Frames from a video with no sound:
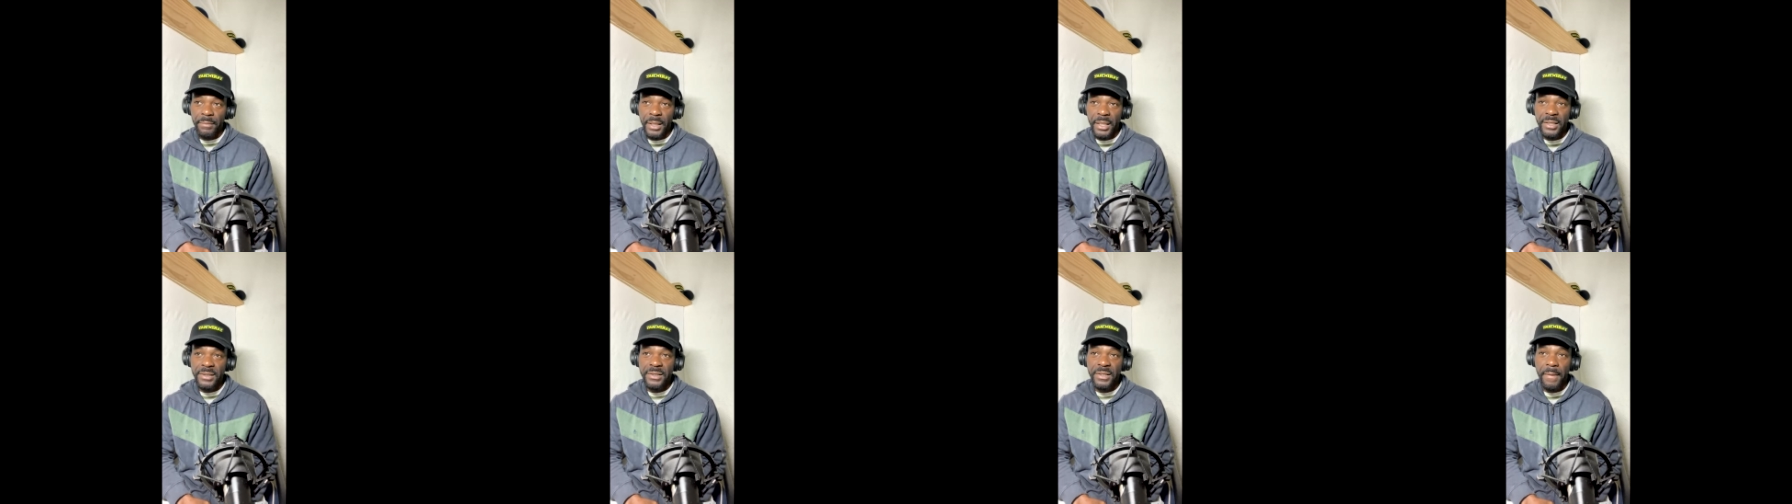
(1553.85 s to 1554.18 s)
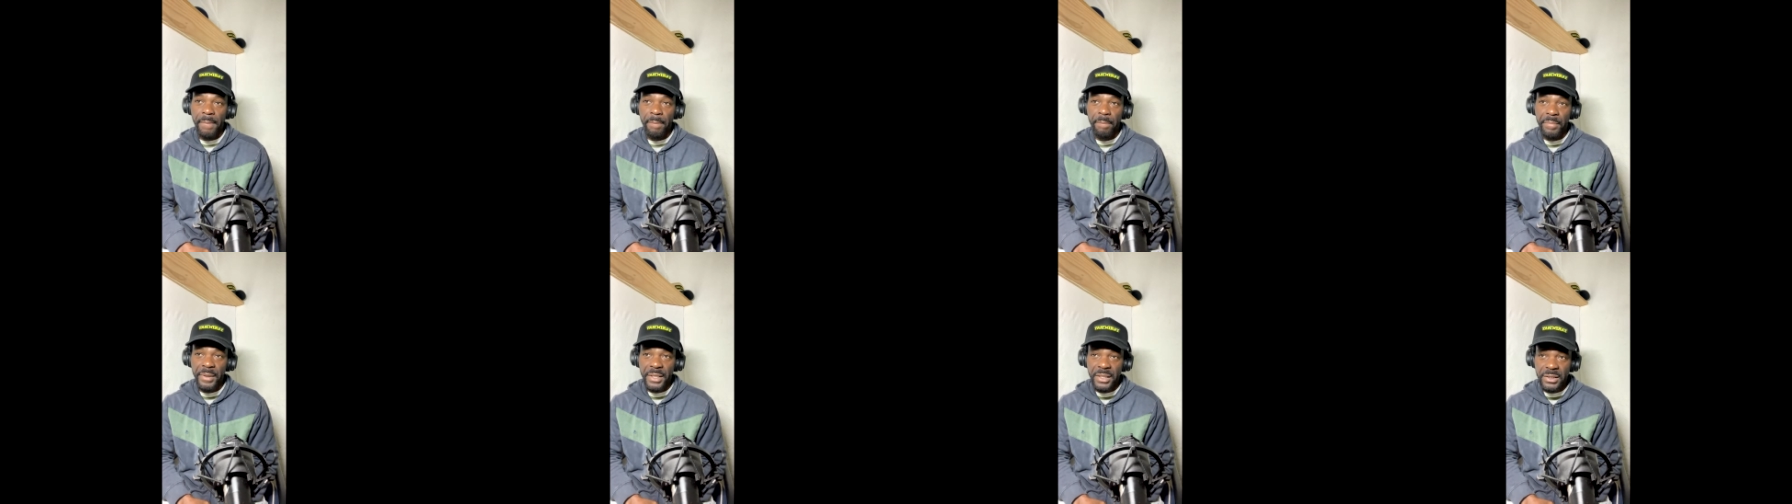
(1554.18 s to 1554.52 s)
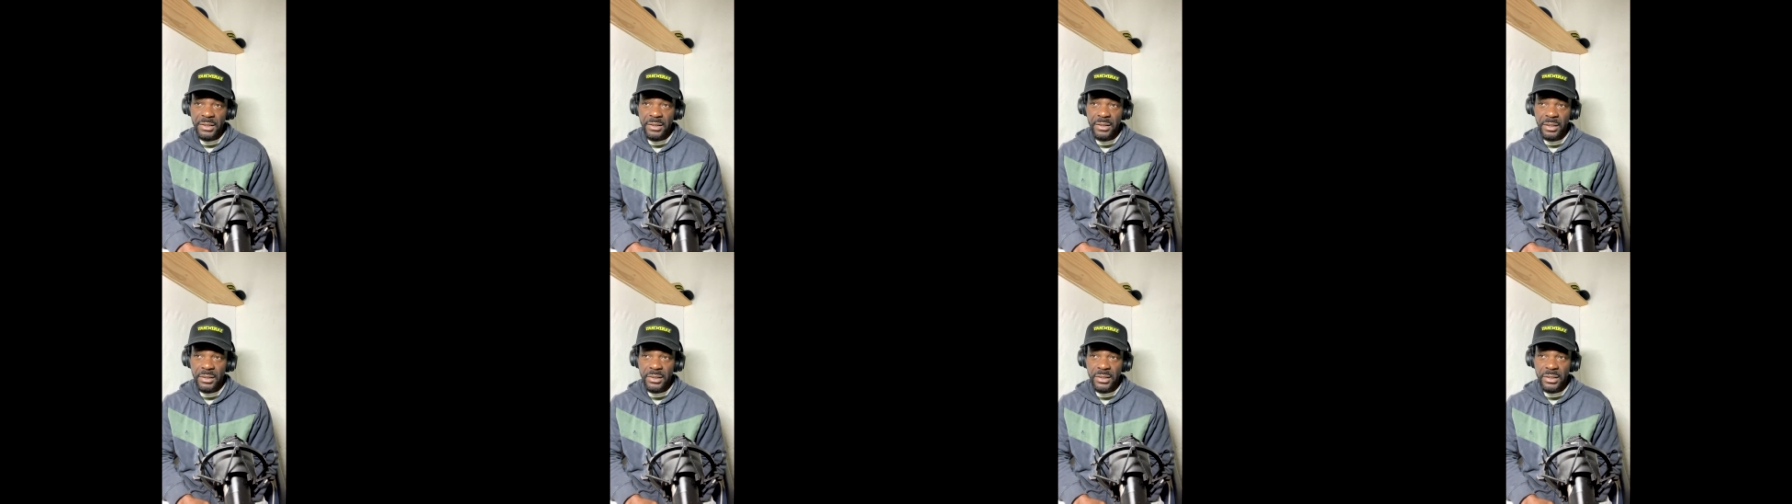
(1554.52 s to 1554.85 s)
is the
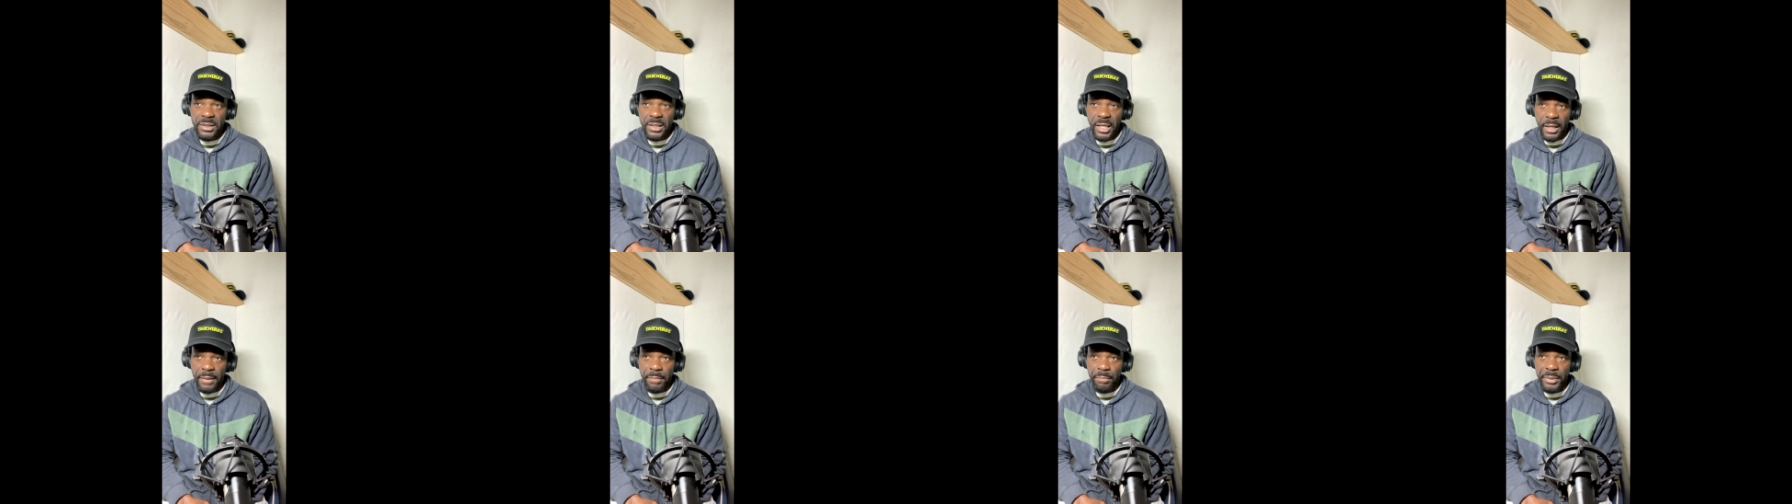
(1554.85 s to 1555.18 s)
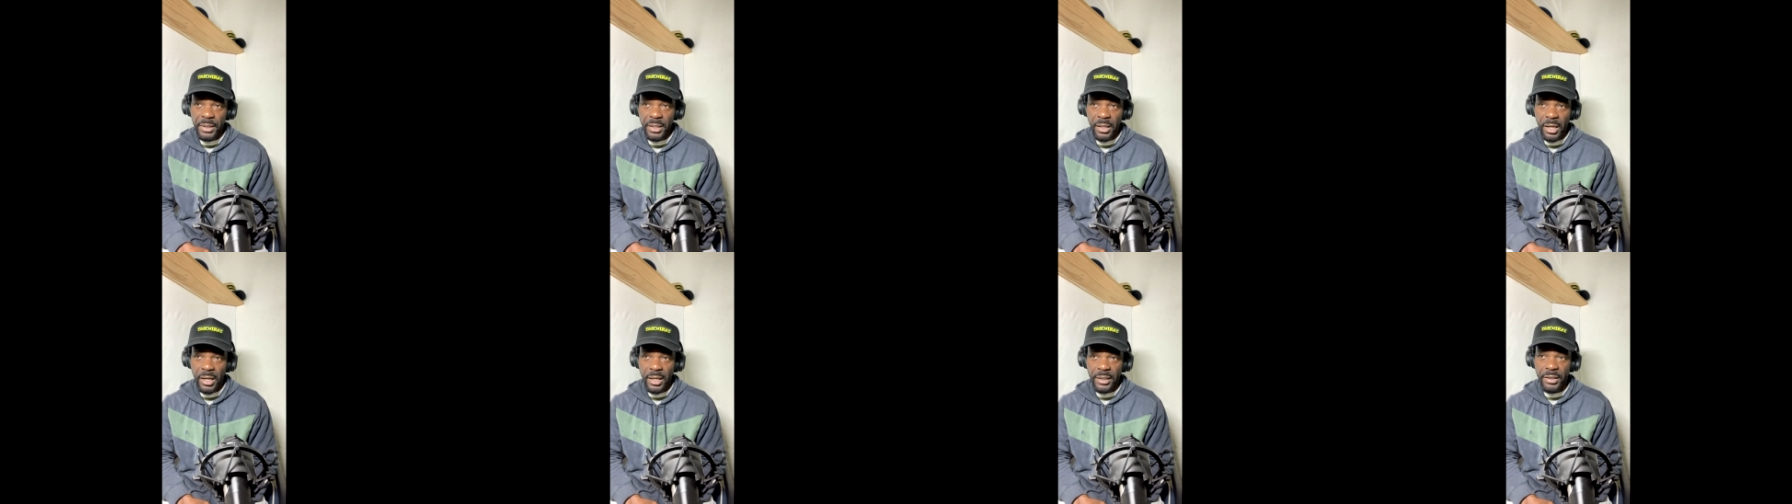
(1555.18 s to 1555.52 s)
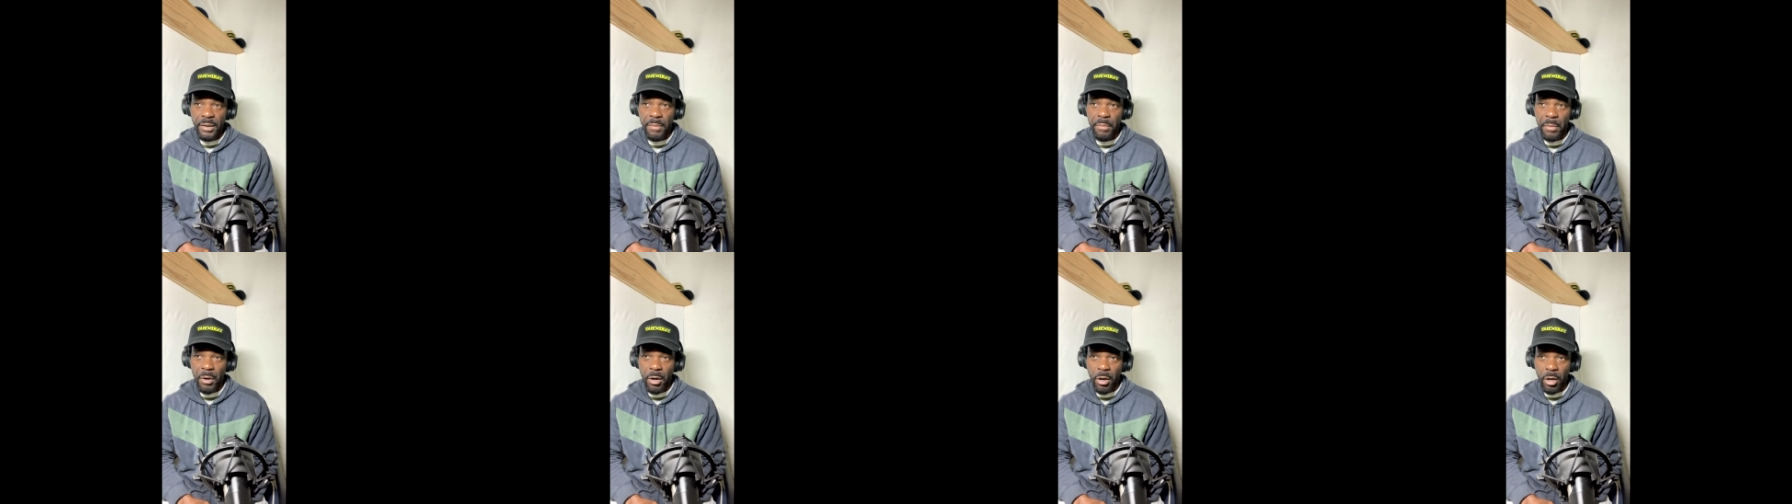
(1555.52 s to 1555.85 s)
business set behind the
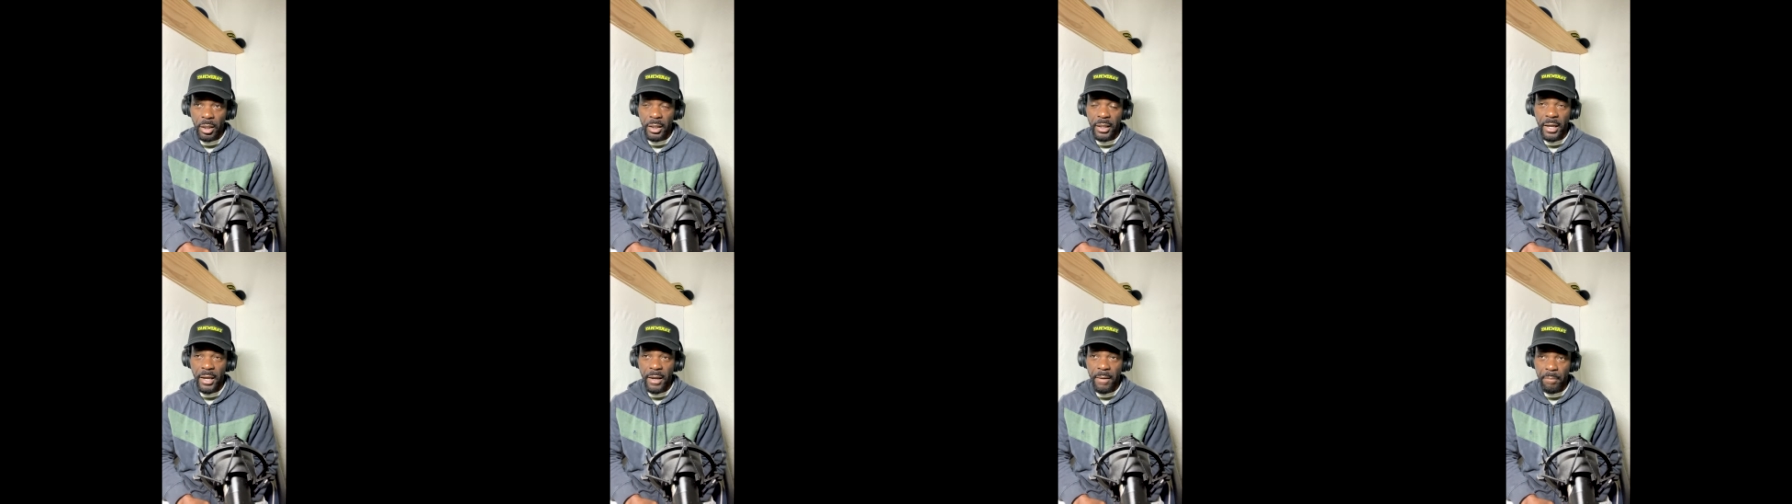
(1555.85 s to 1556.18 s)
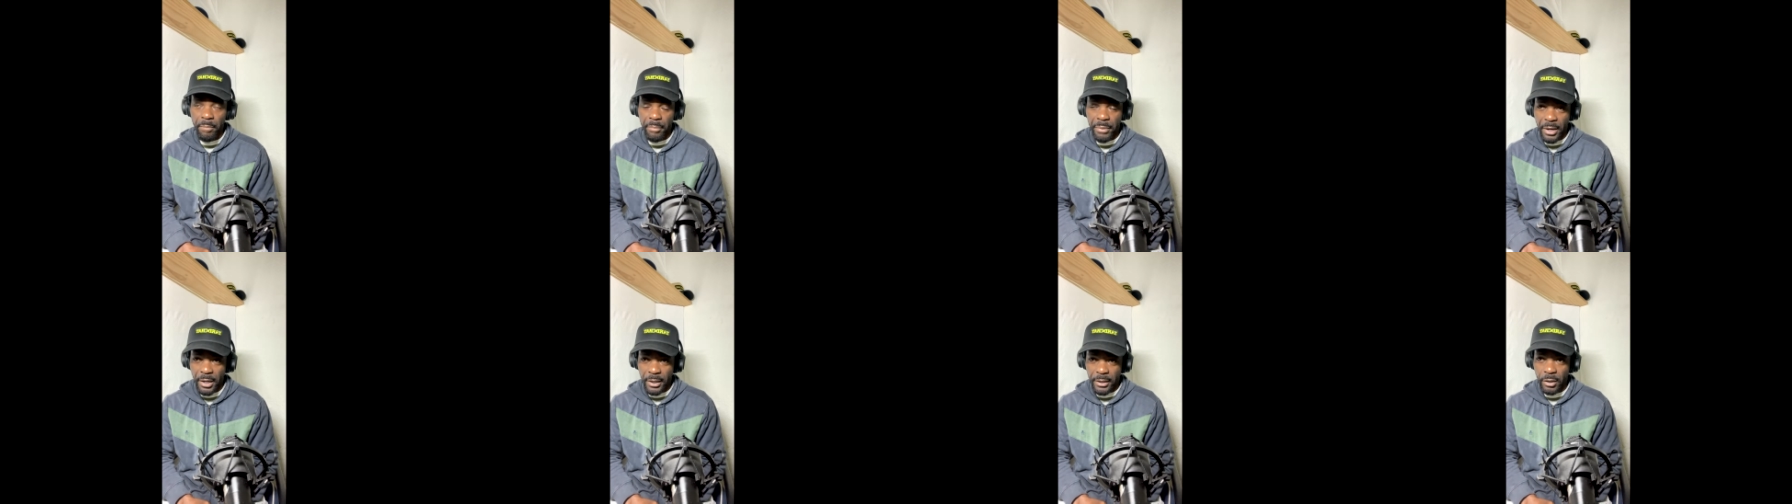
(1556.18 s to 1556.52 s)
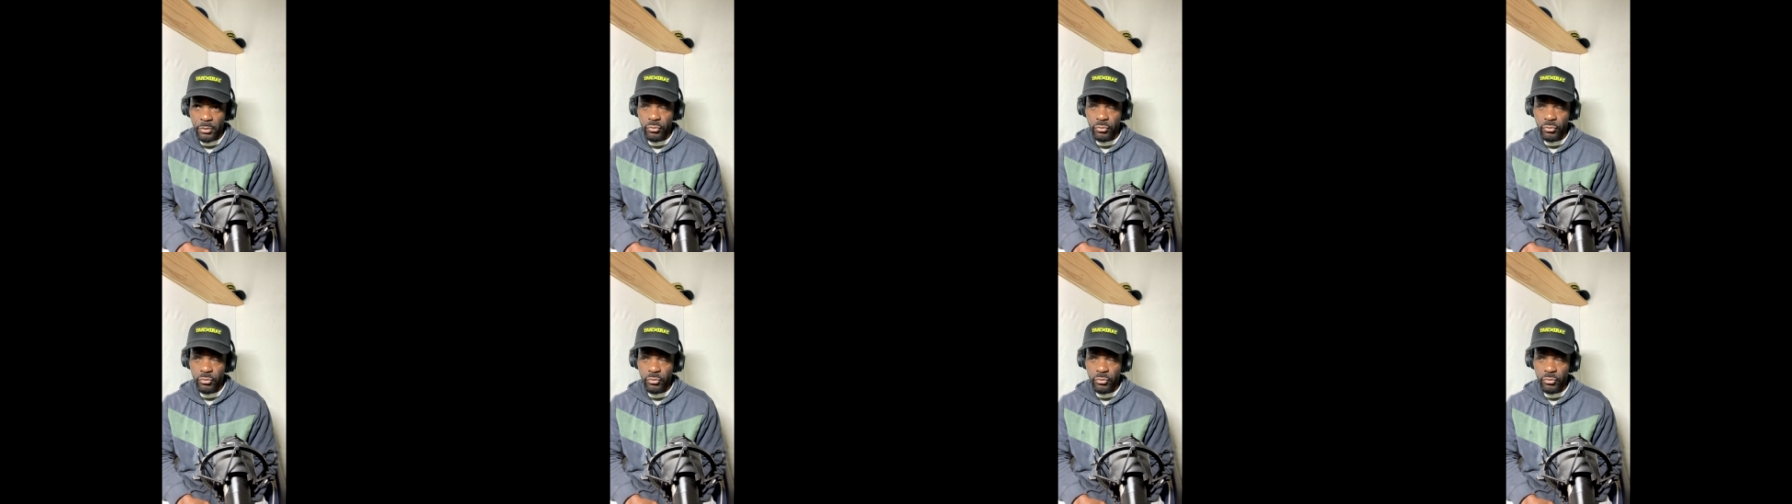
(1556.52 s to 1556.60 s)
Marley Empire.